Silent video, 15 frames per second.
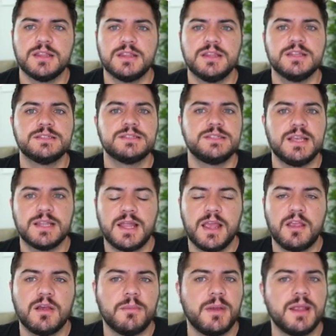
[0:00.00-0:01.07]
the CLI
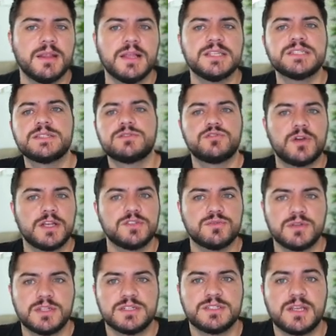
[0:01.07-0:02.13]
command. Let's try to
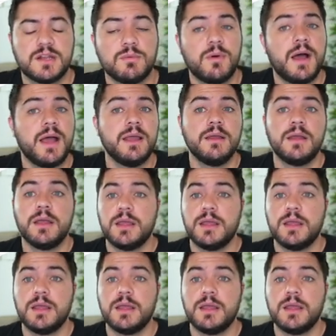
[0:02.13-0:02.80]
understand why.